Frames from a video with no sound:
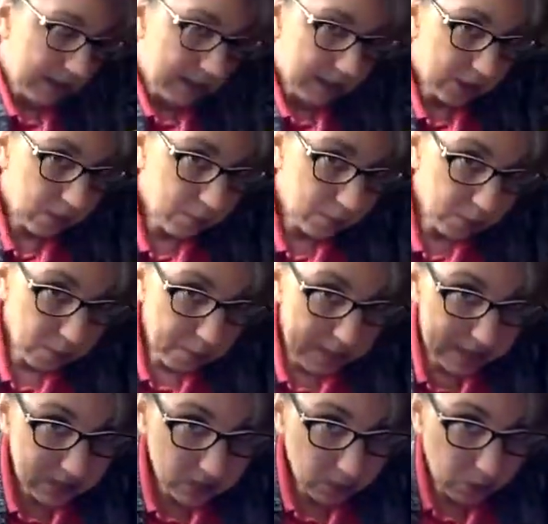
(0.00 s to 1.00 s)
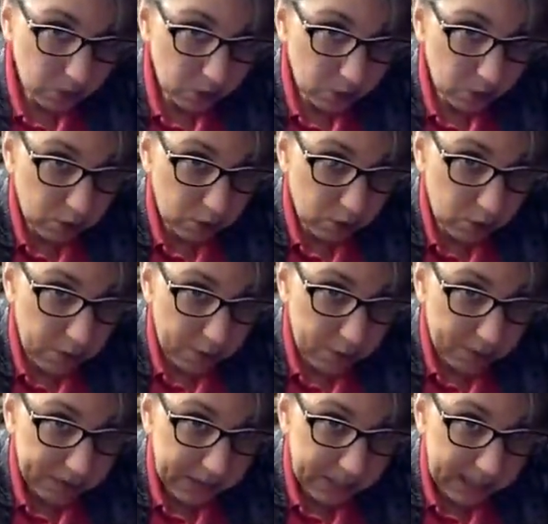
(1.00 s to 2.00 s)
then you put a pencil through
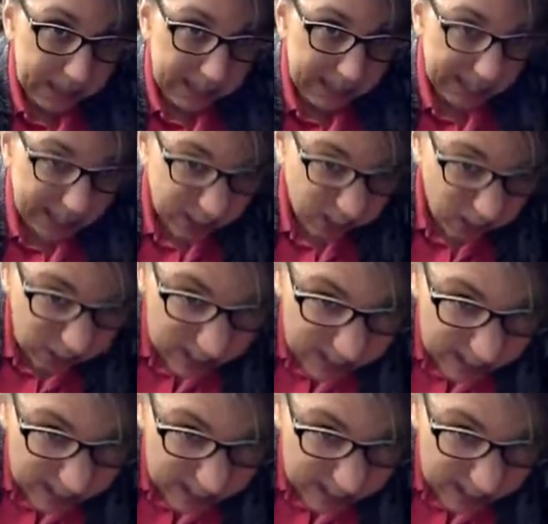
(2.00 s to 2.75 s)
like you're gonna